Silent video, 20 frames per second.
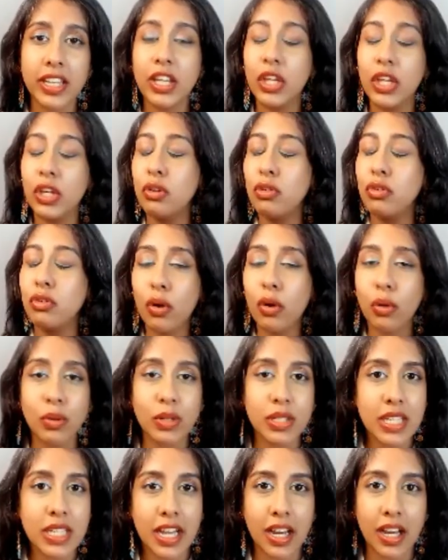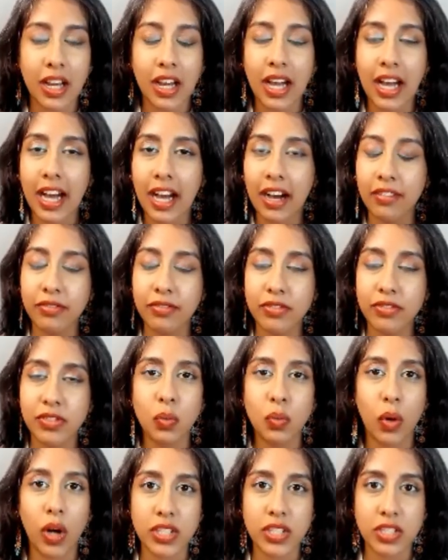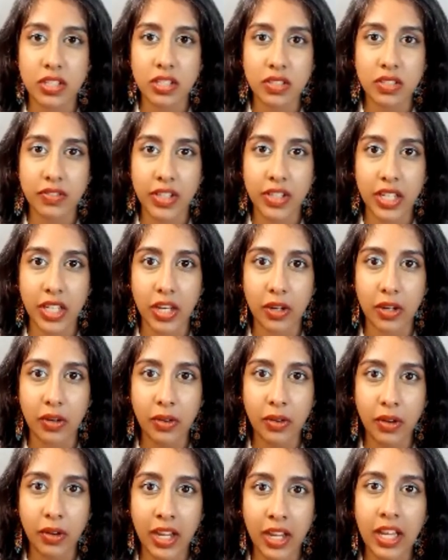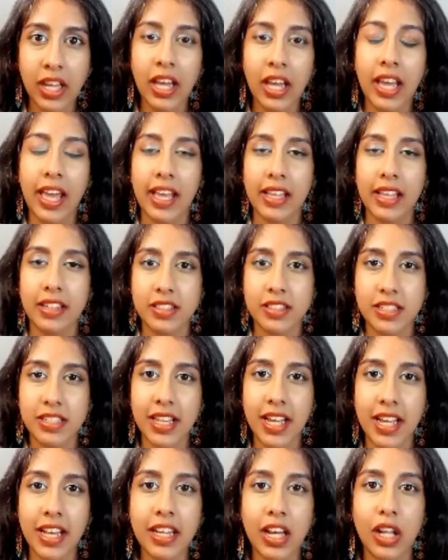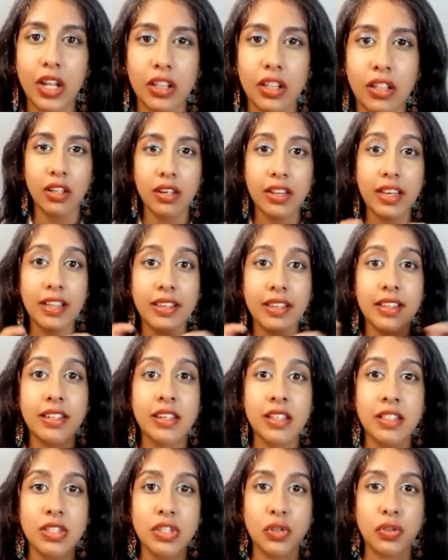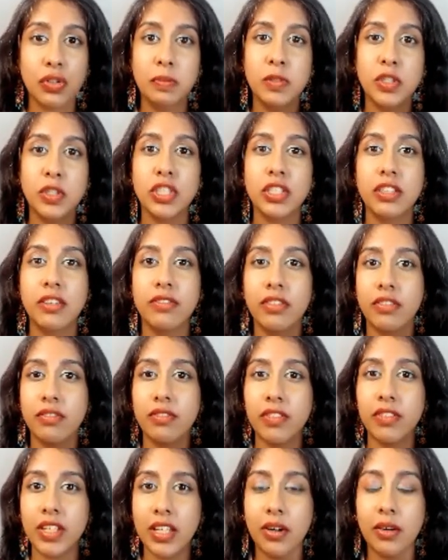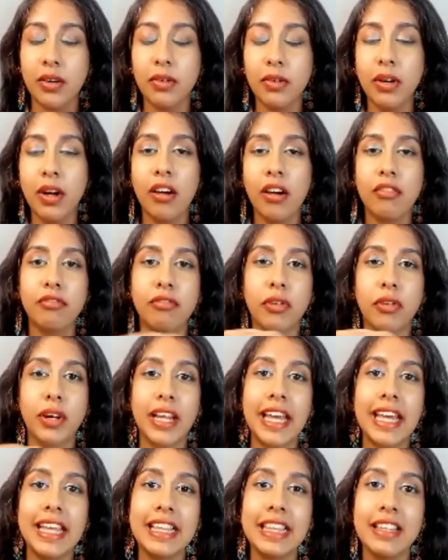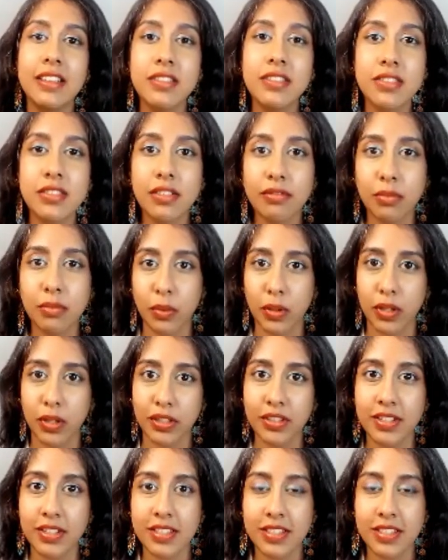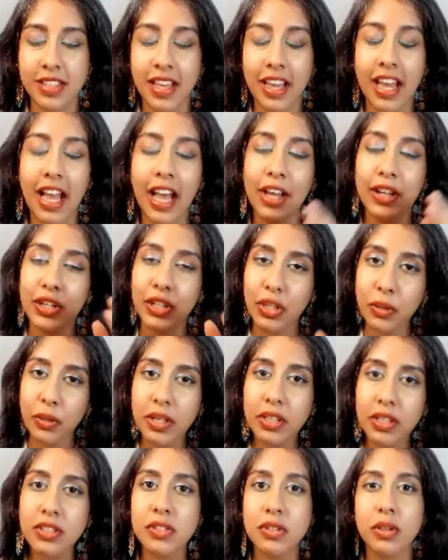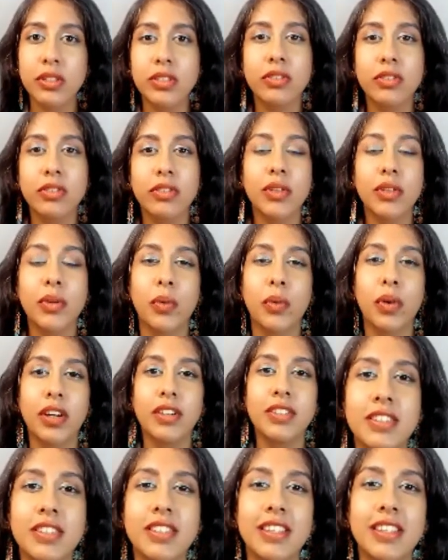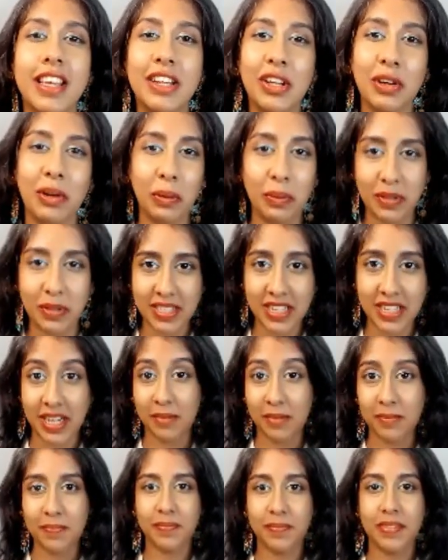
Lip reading: You don't have to watch this video. Instead, look at the description of the video for a list of words, and you can search for the words in your own time.